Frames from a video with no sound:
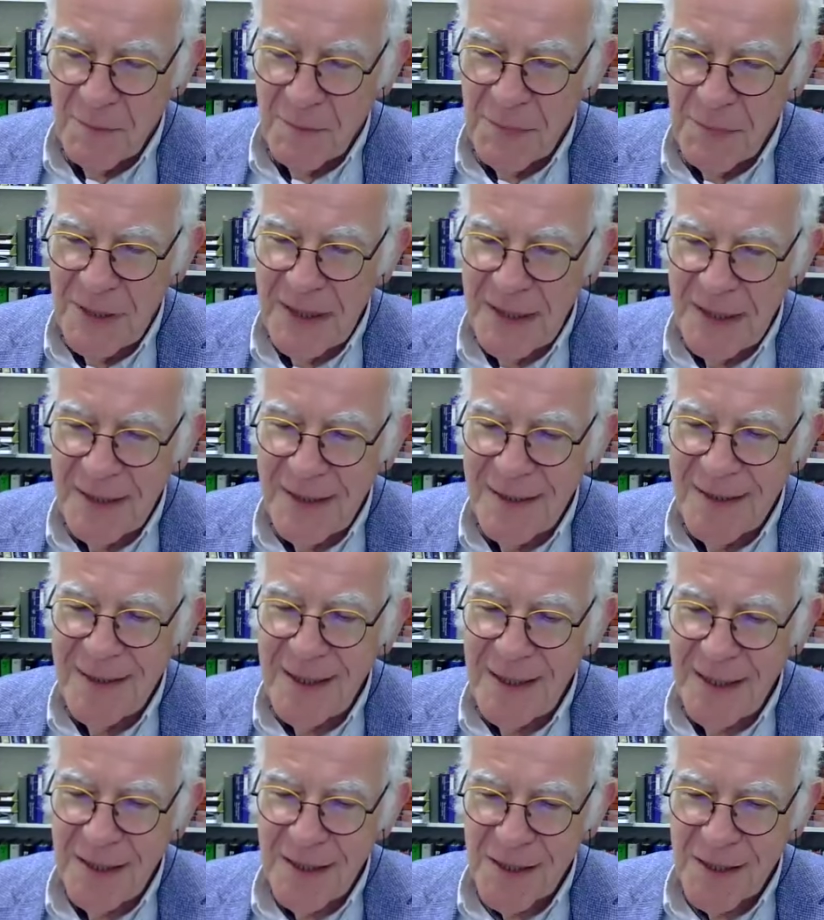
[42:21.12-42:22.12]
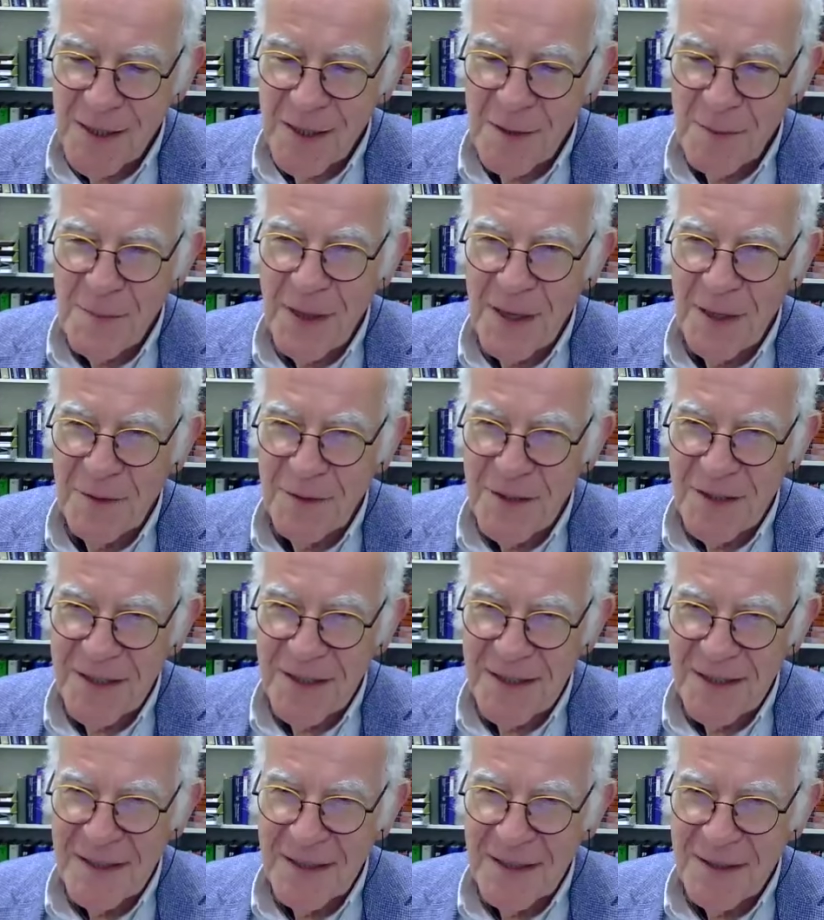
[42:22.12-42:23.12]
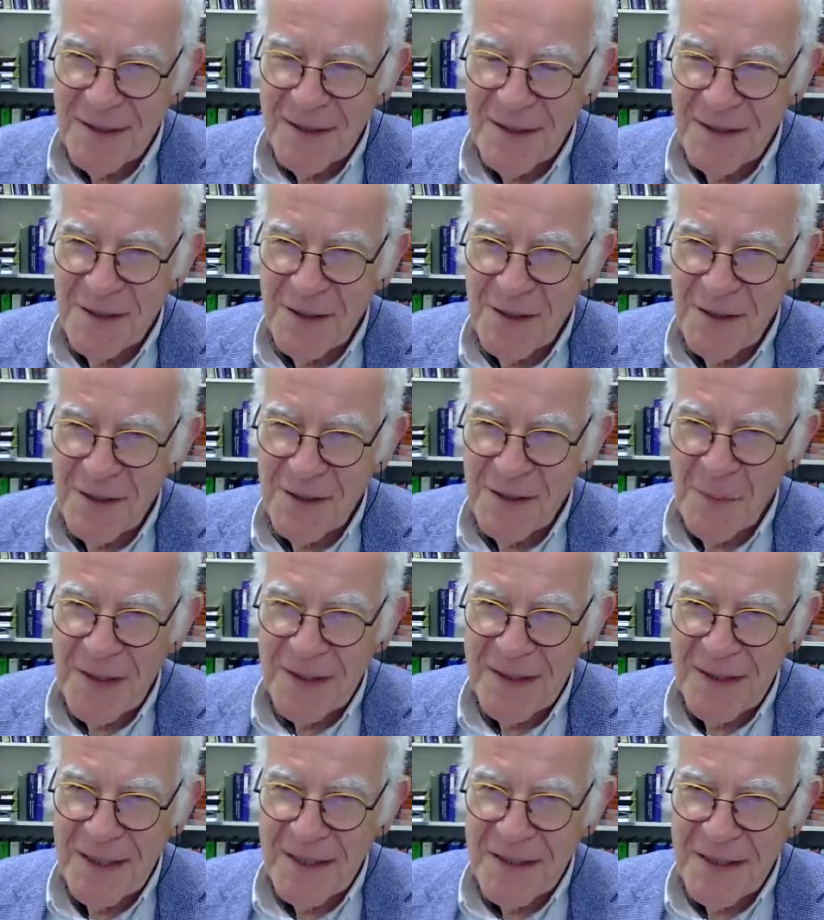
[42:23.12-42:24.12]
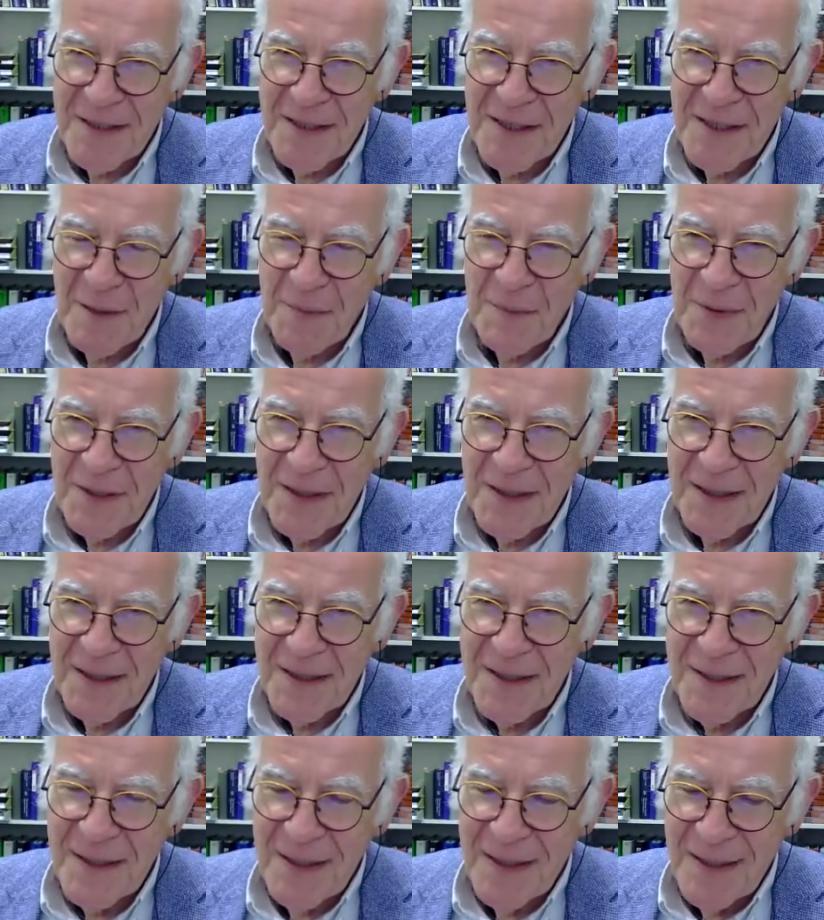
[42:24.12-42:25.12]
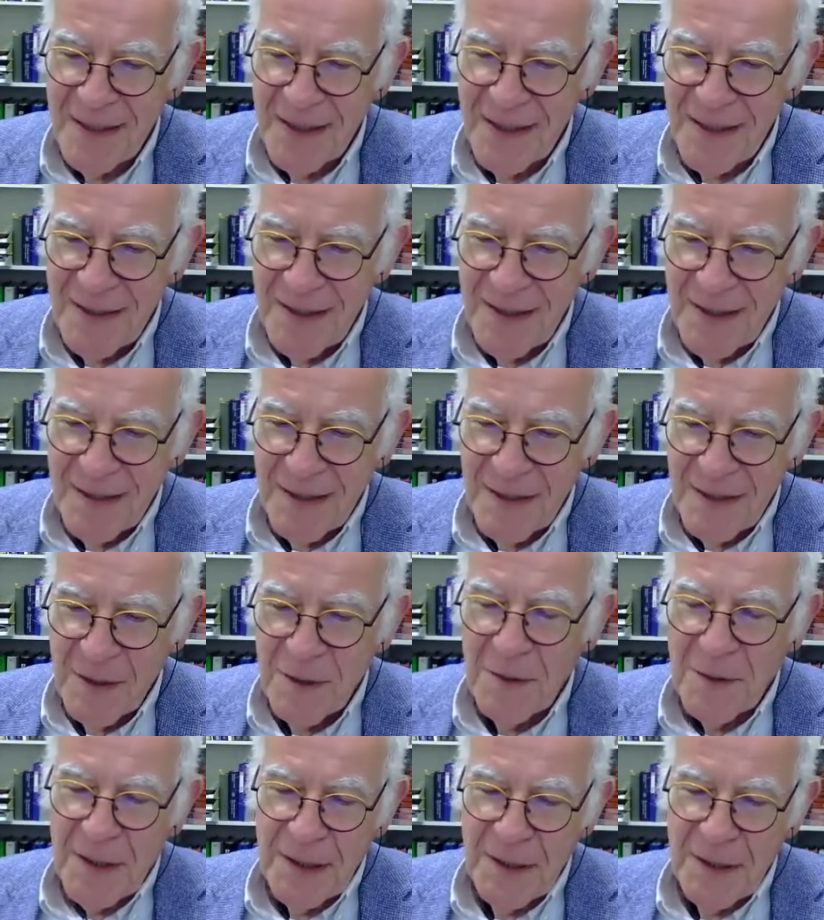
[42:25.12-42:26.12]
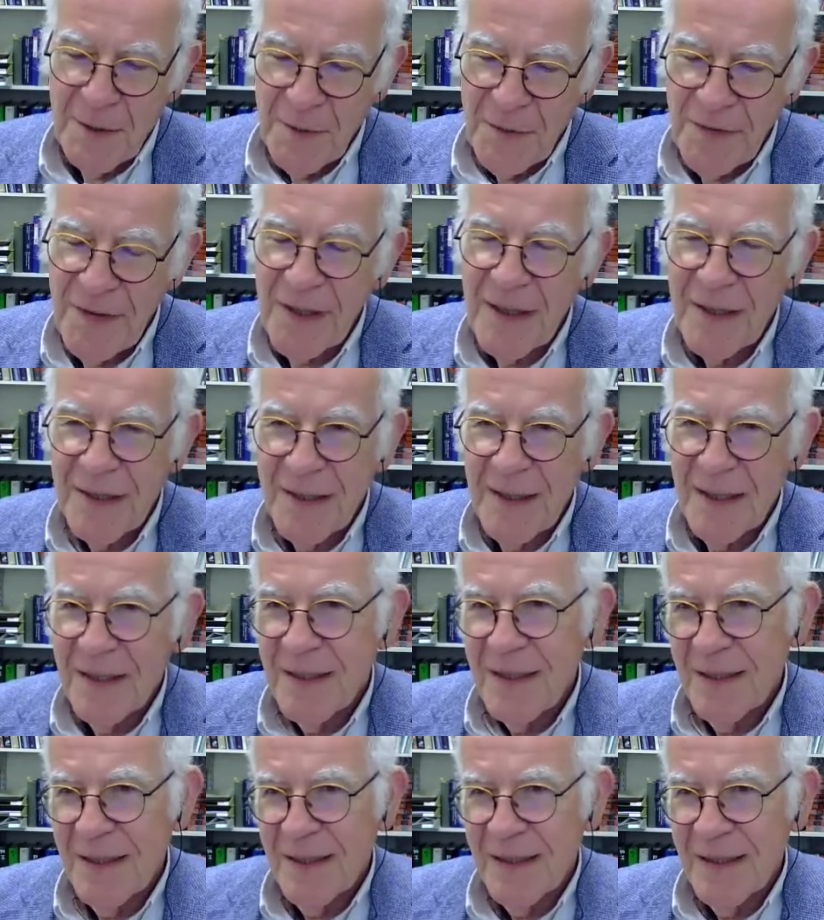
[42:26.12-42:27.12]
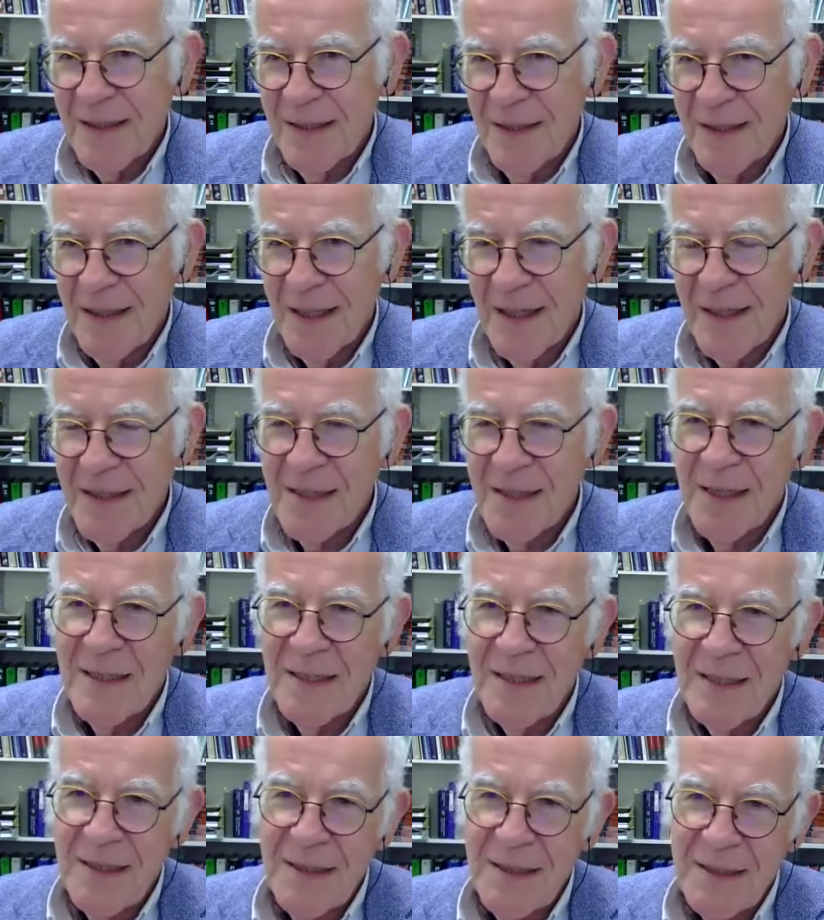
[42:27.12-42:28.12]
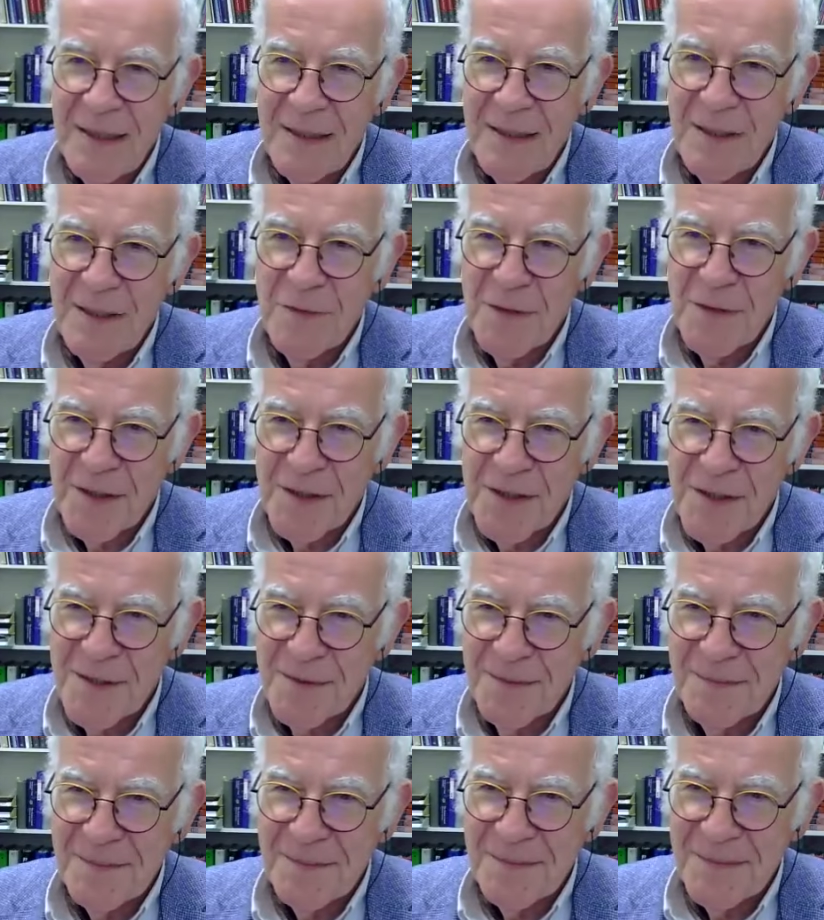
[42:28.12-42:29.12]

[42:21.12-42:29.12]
be in tears about something that is happening. No, I don't think that there is any difference.